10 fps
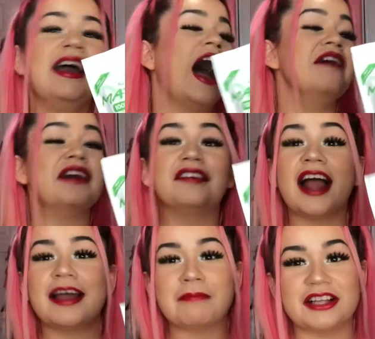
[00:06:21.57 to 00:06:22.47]
I've never
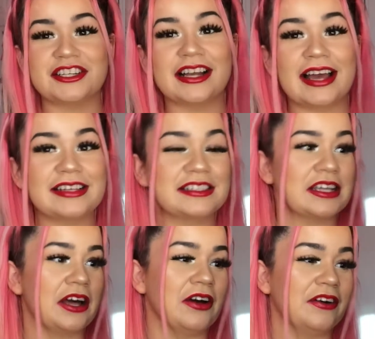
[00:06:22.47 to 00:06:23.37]
had matcha, guys,
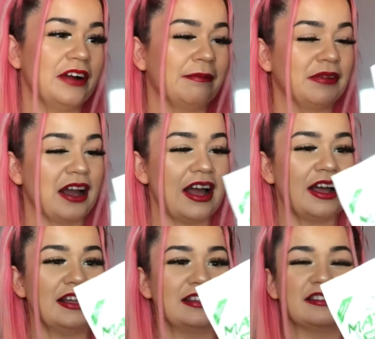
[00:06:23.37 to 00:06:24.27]
so I'm
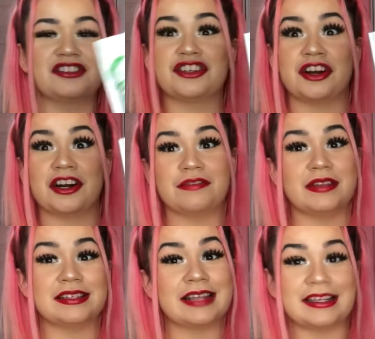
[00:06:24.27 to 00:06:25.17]
not sure if
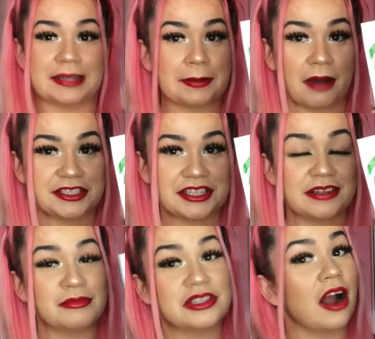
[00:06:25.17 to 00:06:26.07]
this tastes like matcha.
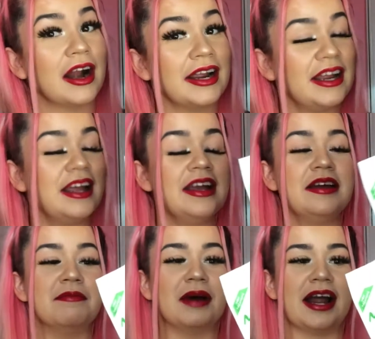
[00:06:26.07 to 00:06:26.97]
I'm sorry.
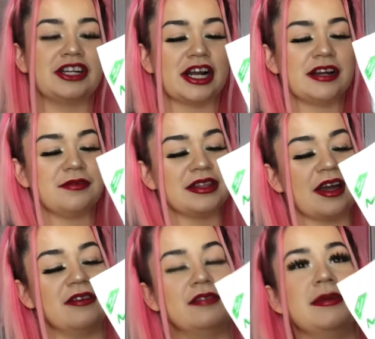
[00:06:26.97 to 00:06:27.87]
But I tried it with
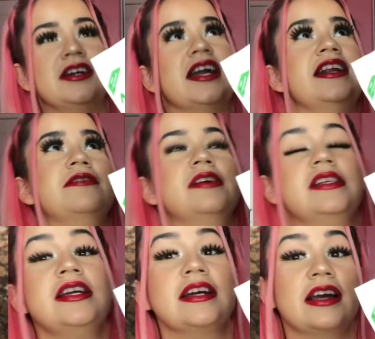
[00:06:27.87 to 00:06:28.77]
almond milk and it
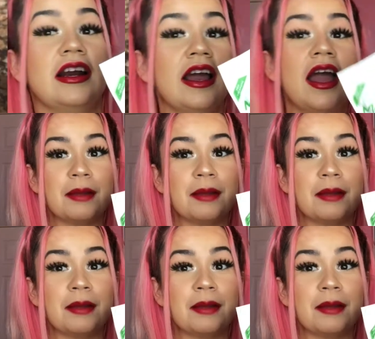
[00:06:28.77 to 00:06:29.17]
wasn't good.